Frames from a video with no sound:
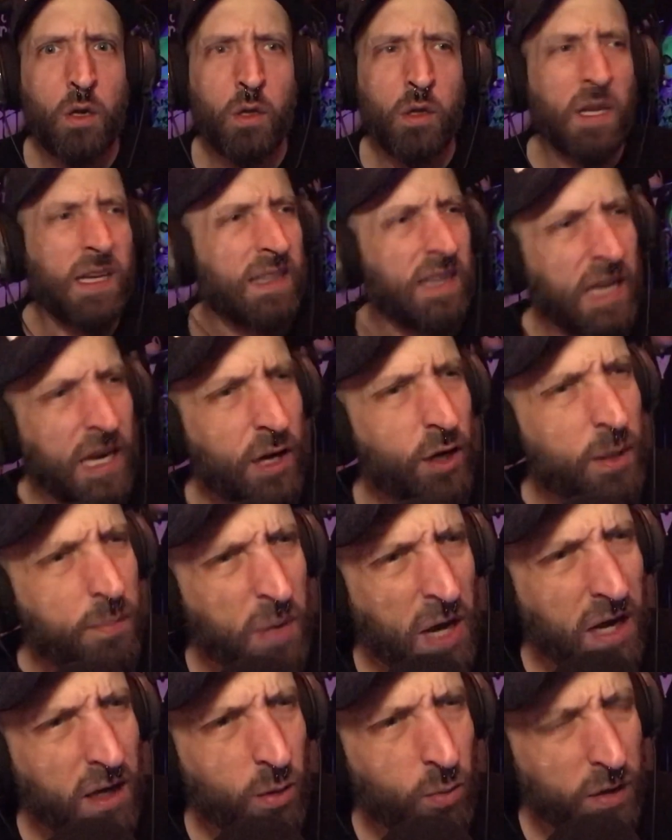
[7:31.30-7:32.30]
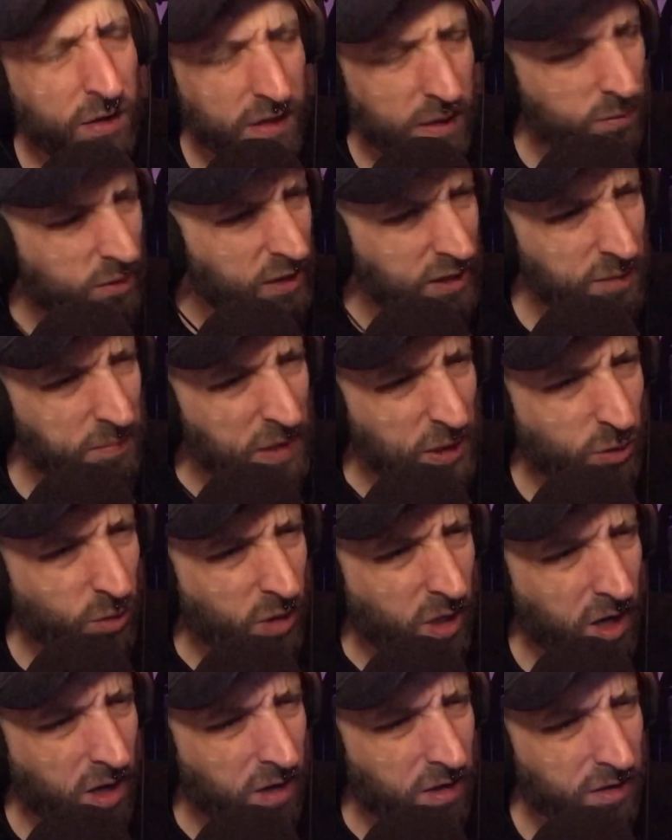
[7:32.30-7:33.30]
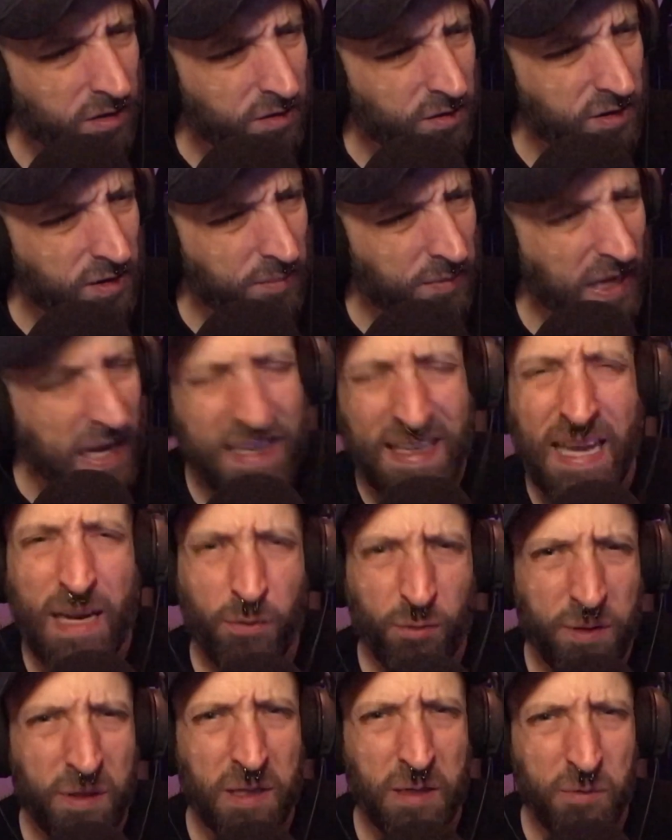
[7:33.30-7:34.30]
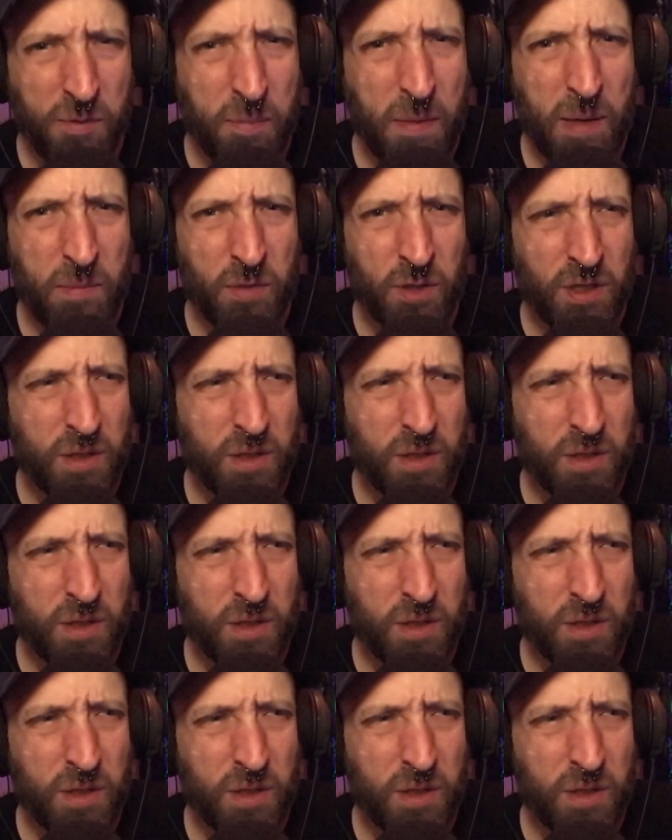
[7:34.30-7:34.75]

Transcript: Like the Harry Potter one, there was a special card or something. I can't really remember.